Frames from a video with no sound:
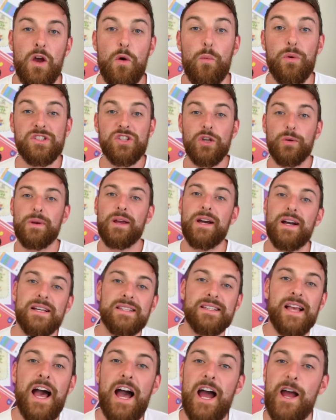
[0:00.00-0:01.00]
What's up
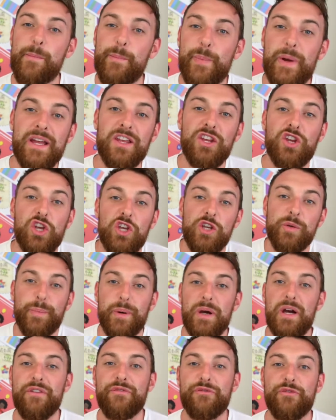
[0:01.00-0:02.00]
guys, I'm Ben
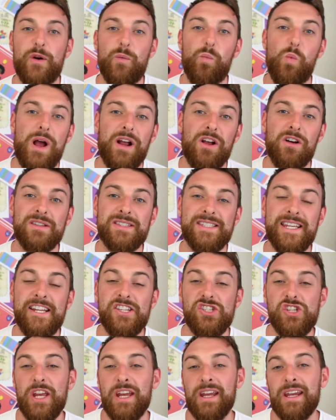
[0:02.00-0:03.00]
Cooper from Waggle
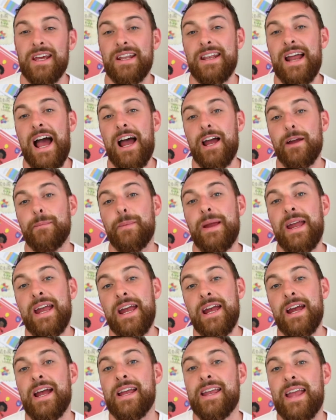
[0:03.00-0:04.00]
Teaching and I'm
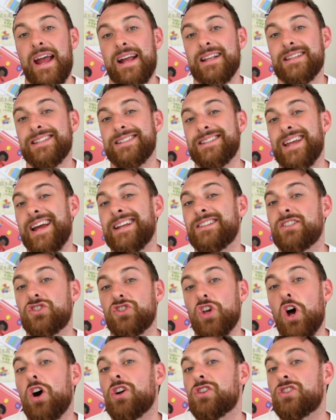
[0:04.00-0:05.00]
here again today to
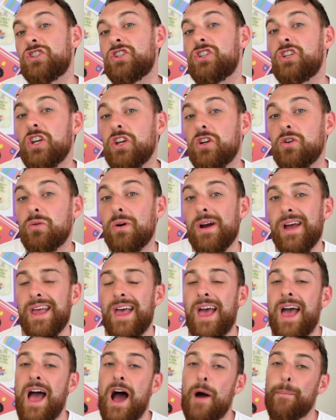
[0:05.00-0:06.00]
talk to you
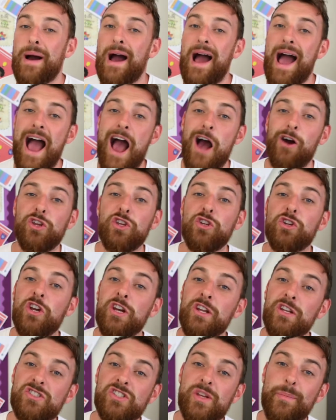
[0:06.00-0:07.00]
about how you
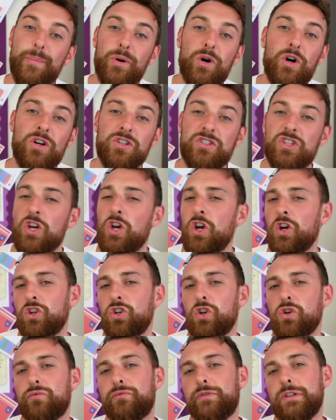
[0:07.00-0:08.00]
can support
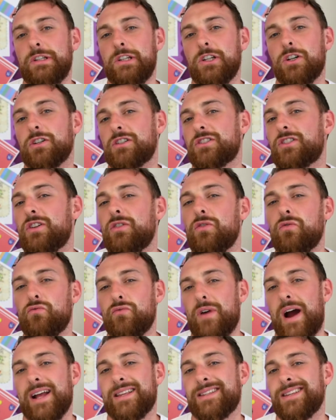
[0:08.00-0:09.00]
your reluctant
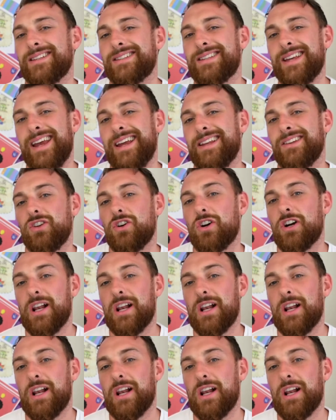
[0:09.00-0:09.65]
writers in your